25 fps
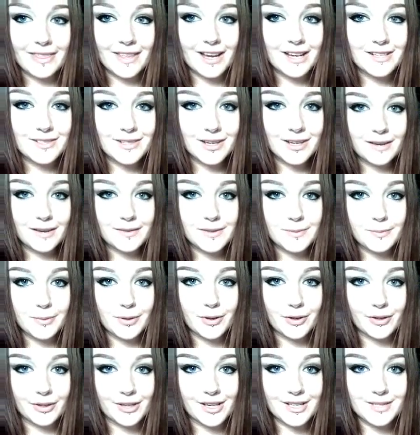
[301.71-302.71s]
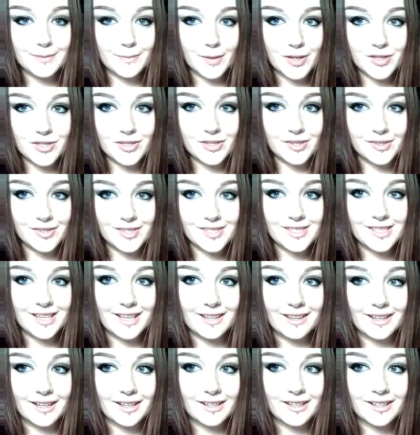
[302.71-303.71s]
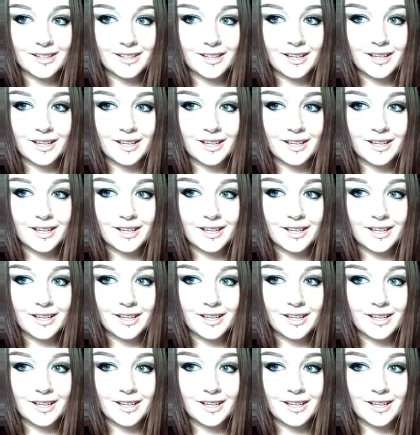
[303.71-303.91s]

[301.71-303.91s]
that I have to put on as much concealer